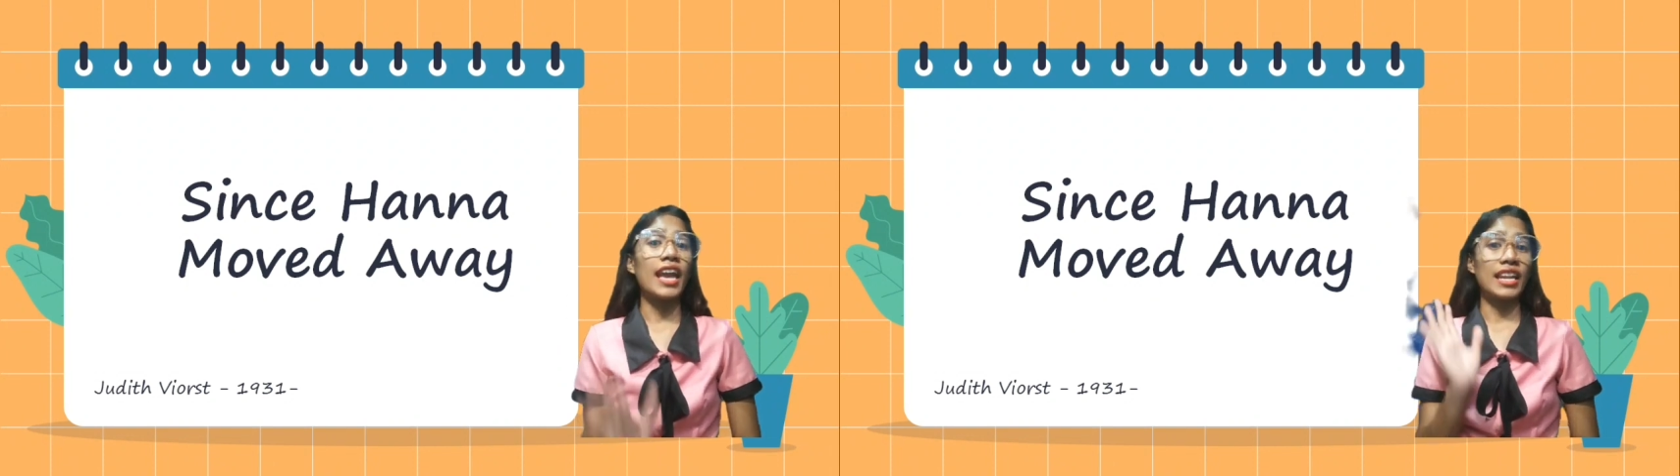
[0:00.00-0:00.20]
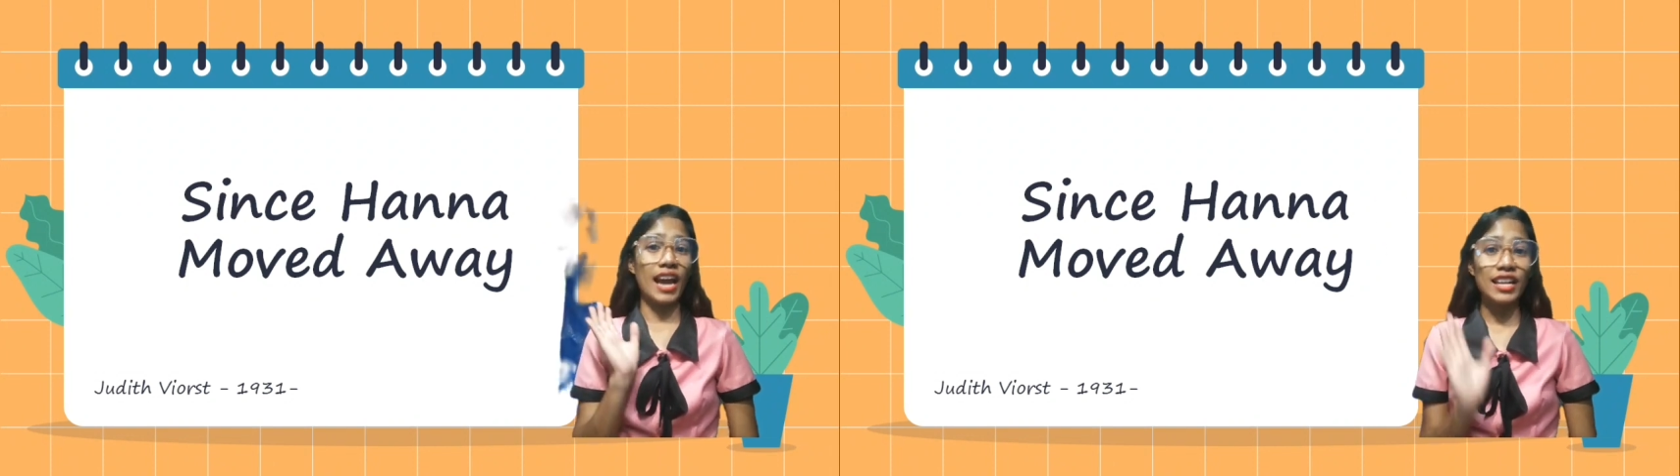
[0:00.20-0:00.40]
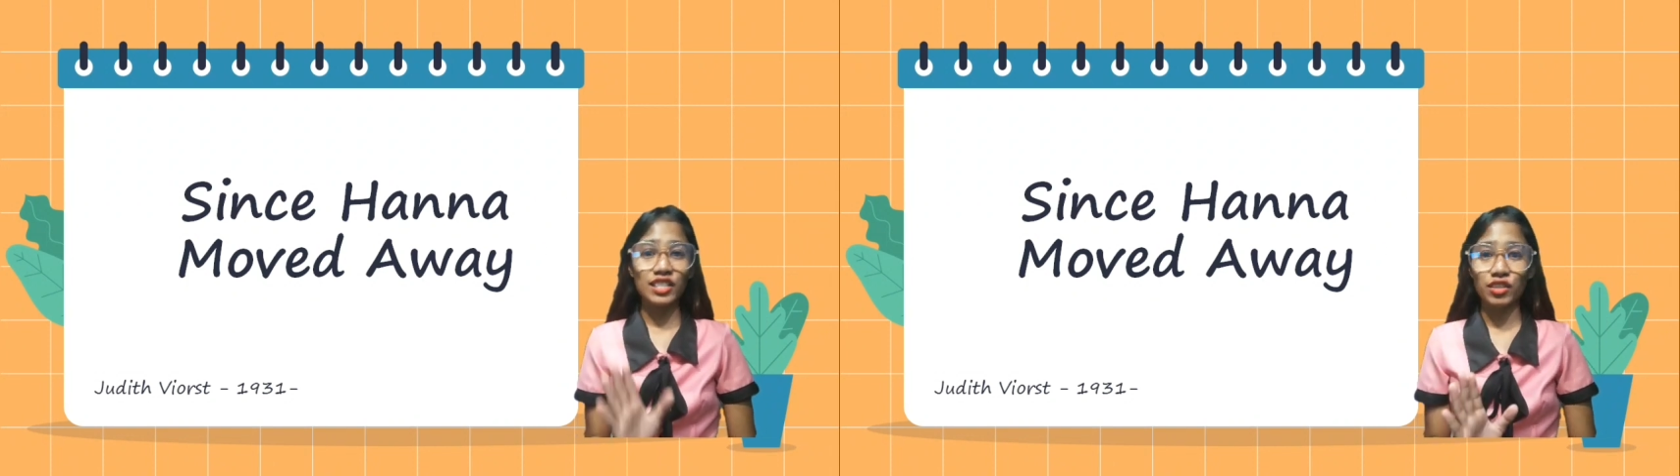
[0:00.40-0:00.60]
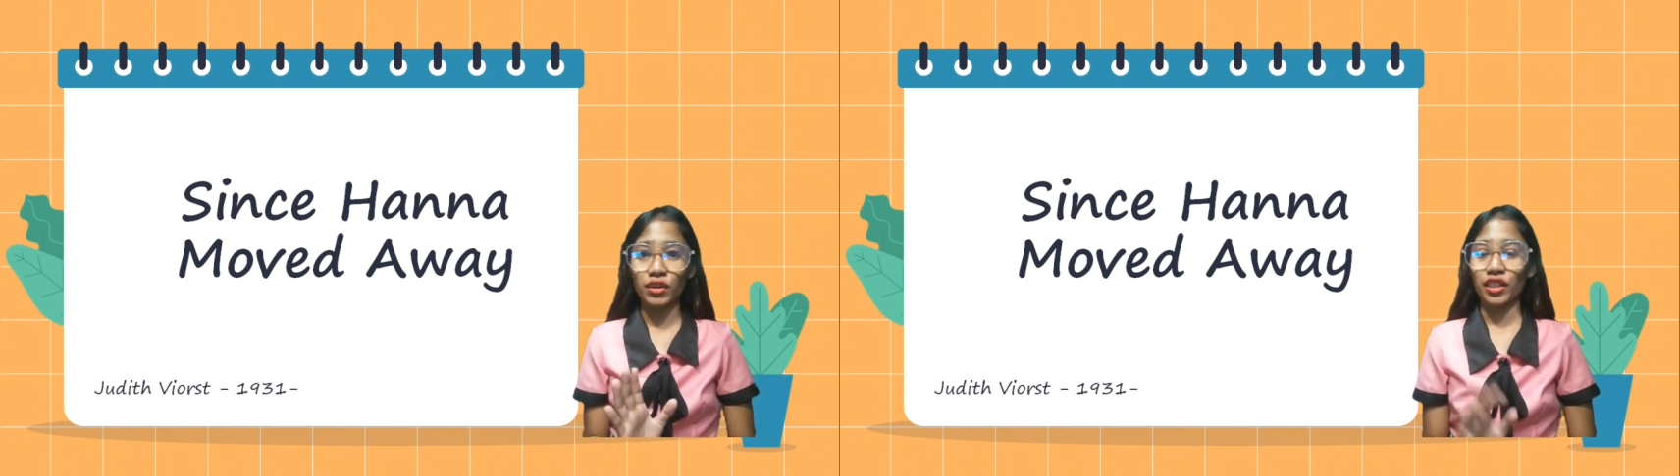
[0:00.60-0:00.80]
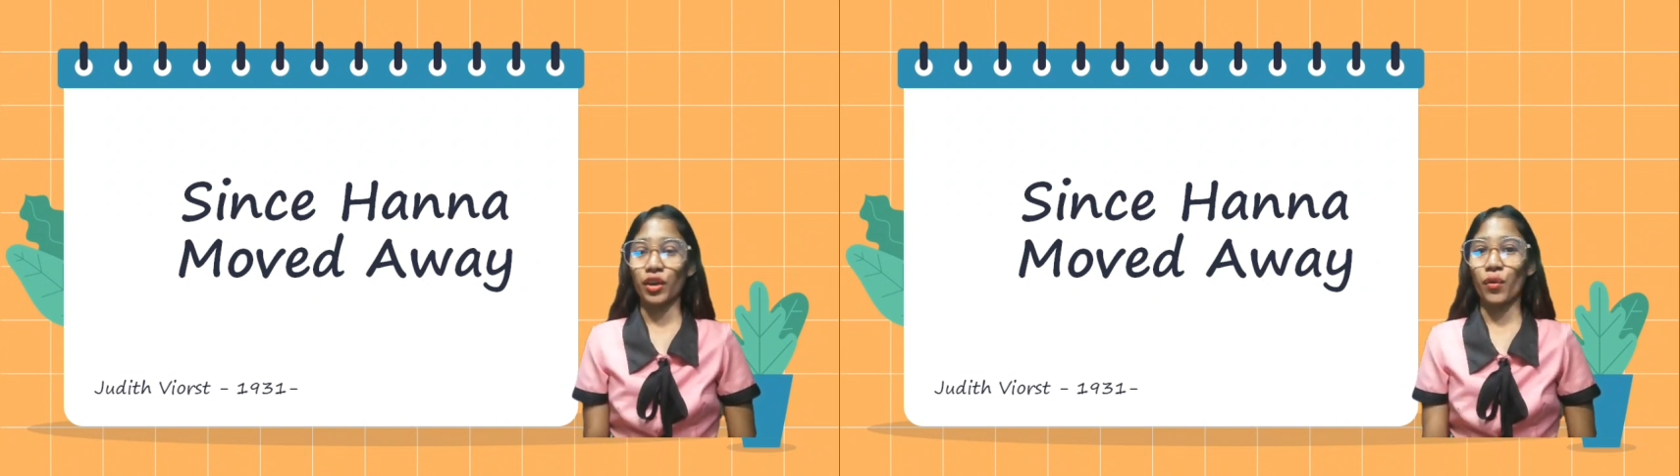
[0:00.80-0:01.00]
In
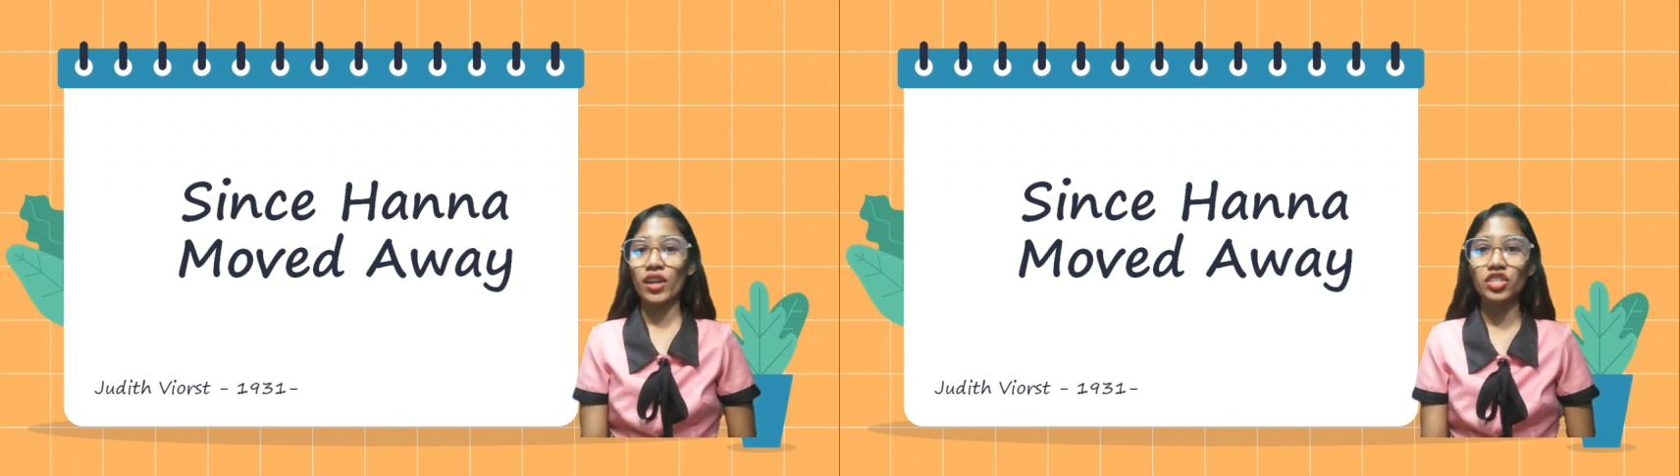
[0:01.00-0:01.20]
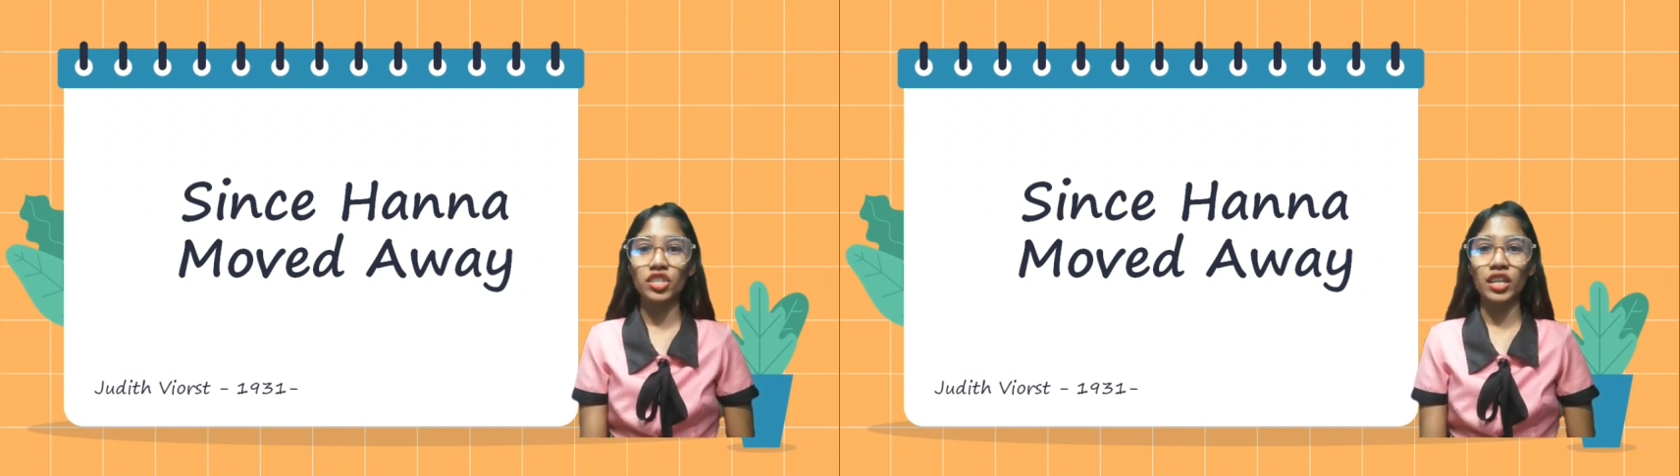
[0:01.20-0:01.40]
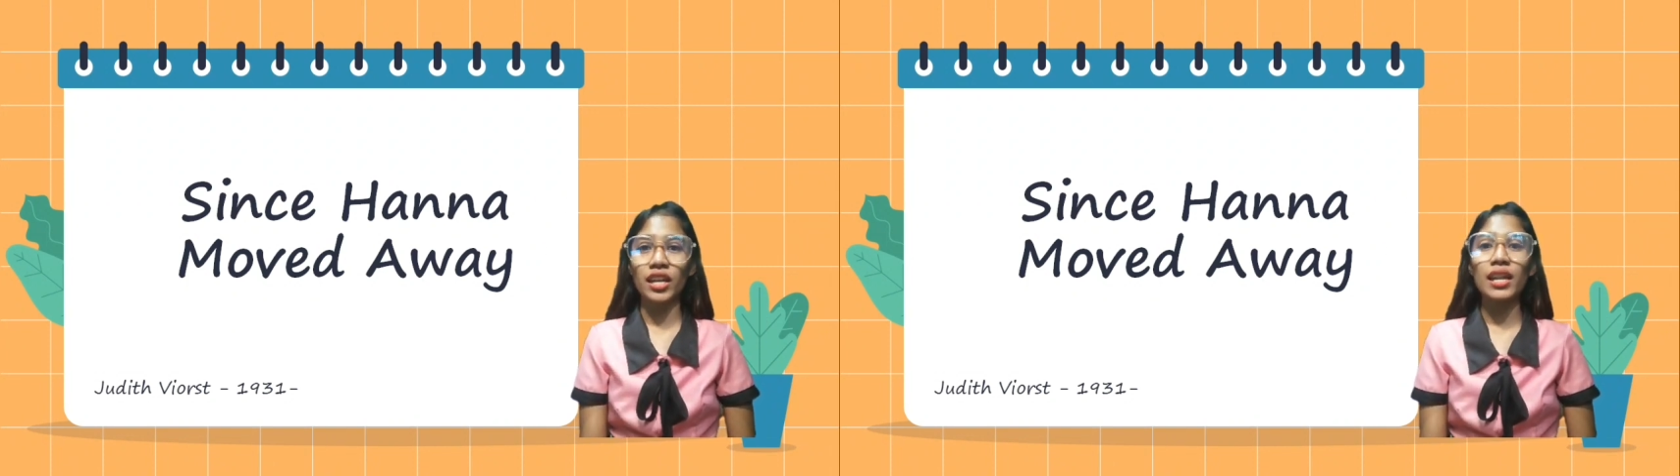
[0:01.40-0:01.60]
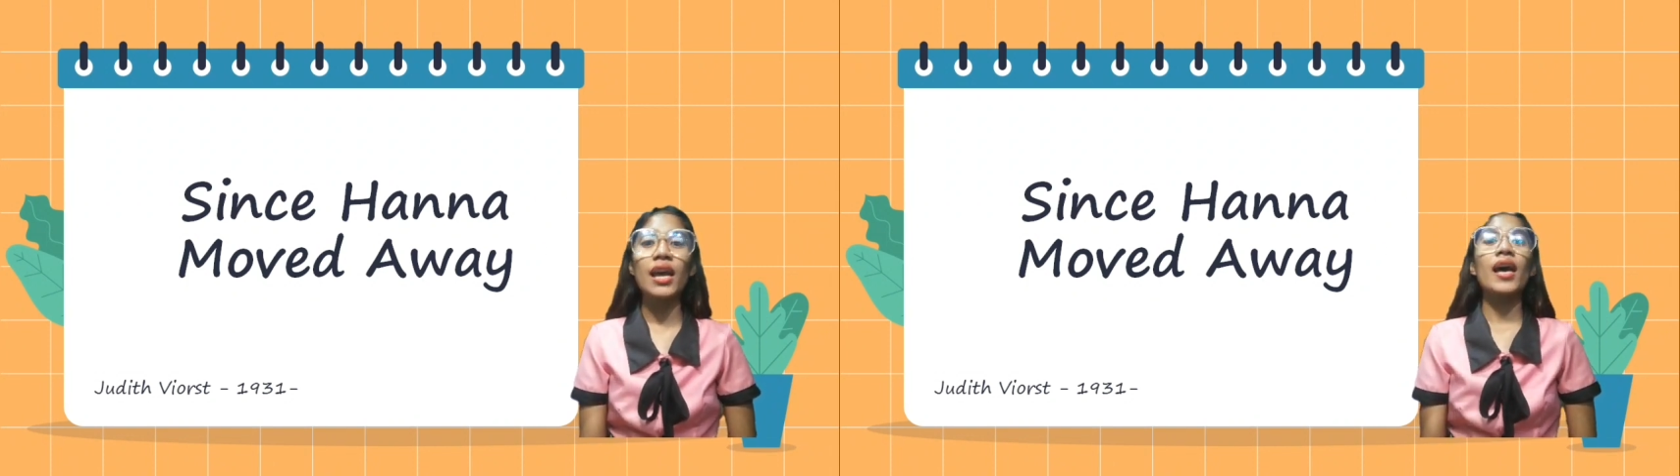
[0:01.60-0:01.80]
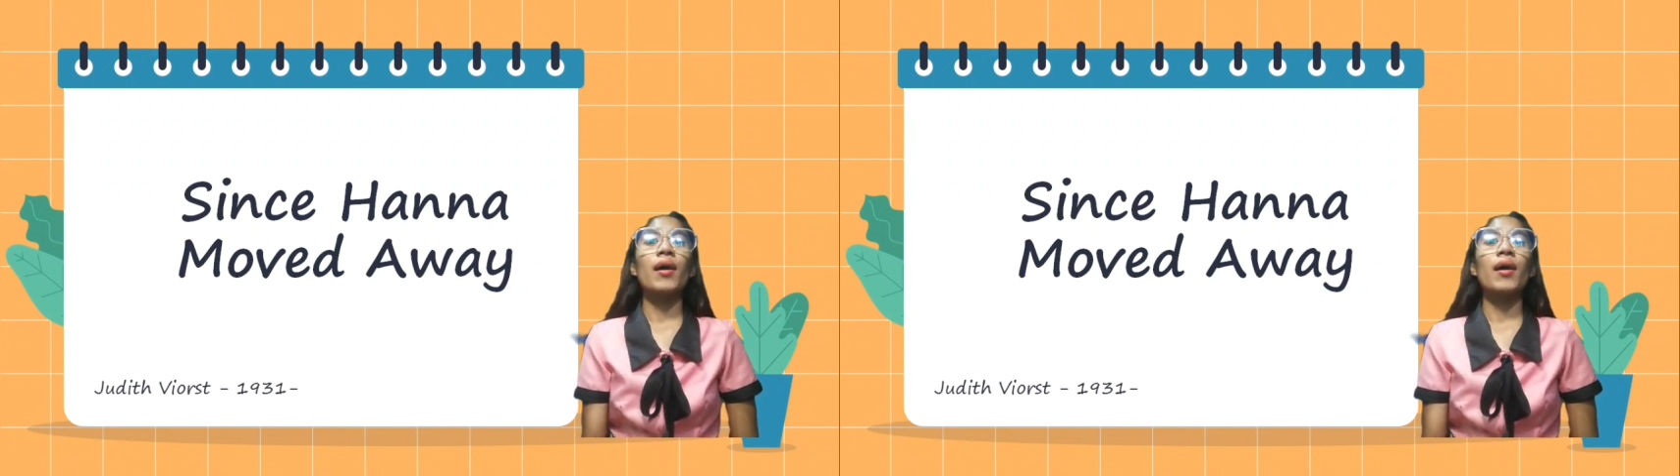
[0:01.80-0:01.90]
answering the question,